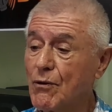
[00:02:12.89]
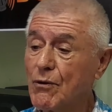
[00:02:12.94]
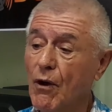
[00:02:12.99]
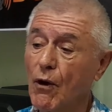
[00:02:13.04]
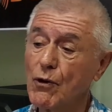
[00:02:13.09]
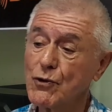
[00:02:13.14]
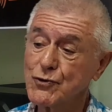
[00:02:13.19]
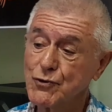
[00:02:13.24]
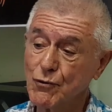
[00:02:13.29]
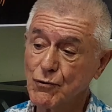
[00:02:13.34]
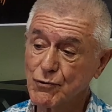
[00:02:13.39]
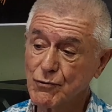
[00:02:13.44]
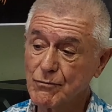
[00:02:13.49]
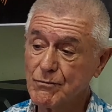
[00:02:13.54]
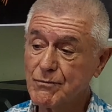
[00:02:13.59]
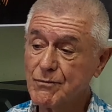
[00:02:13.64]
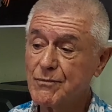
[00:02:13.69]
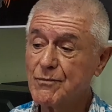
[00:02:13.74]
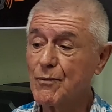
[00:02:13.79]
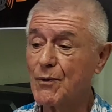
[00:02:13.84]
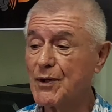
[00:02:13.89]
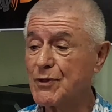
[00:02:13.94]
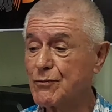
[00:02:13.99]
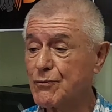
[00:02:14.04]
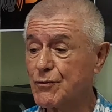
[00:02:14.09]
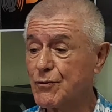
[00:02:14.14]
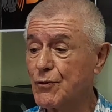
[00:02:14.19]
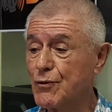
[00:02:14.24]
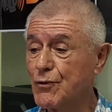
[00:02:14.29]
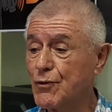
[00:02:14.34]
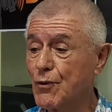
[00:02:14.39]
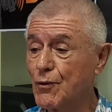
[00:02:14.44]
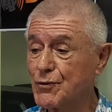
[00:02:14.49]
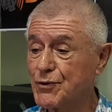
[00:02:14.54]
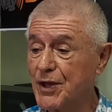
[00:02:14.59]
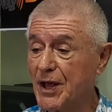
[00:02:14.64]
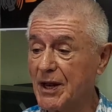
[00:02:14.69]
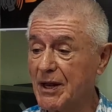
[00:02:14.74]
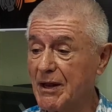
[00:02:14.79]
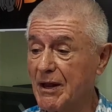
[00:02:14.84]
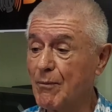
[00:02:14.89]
also went to the new hotel.